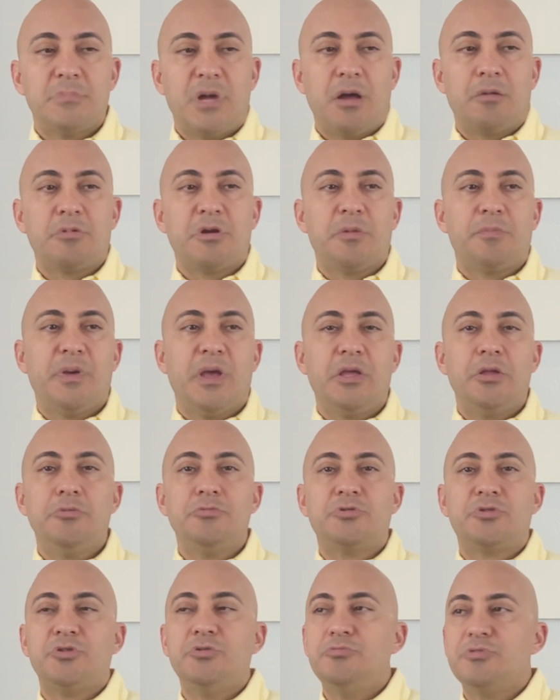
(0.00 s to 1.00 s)
I'm going to pay you
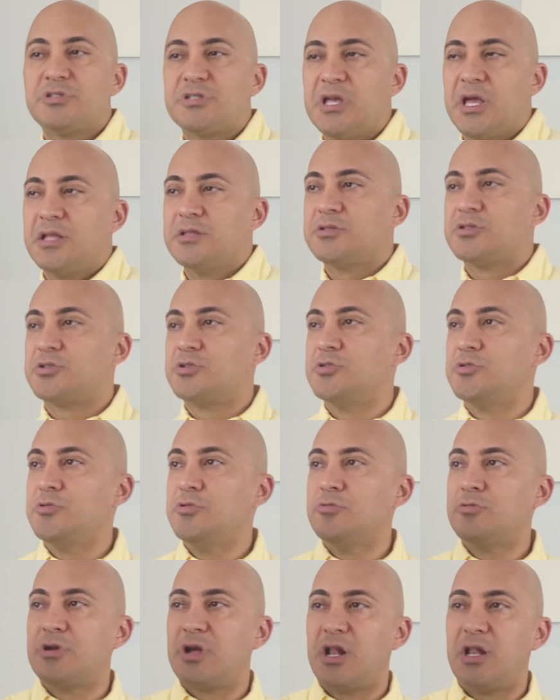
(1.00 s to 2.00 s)
2 cents
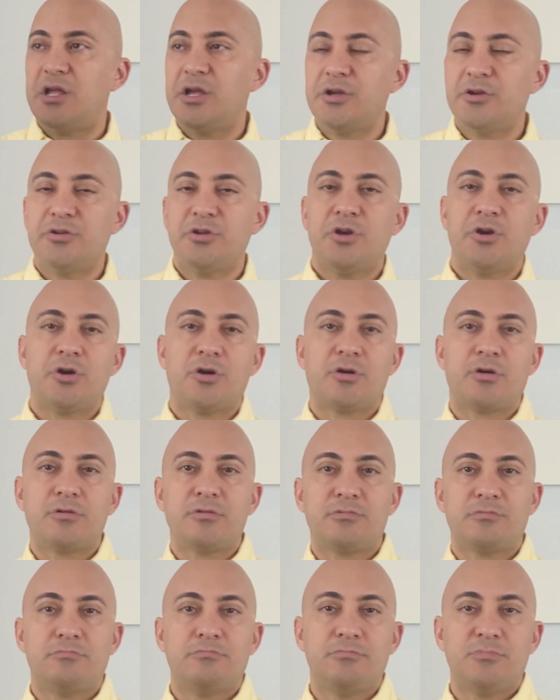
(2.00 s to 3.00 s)
to clear
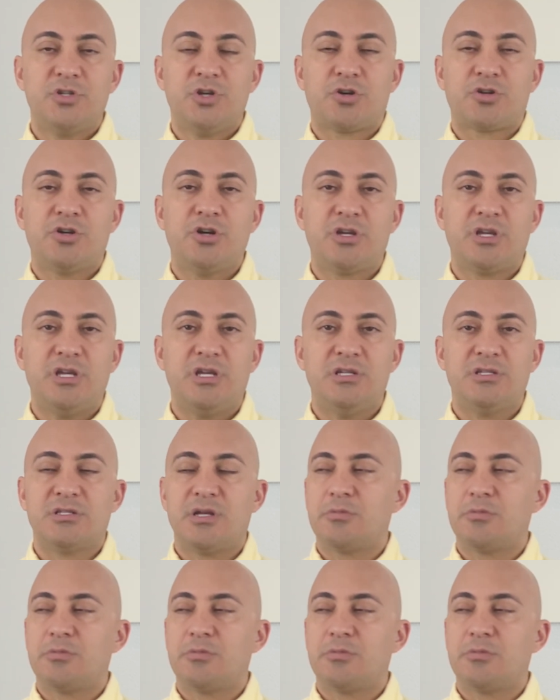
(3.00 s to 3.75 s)
your cookies.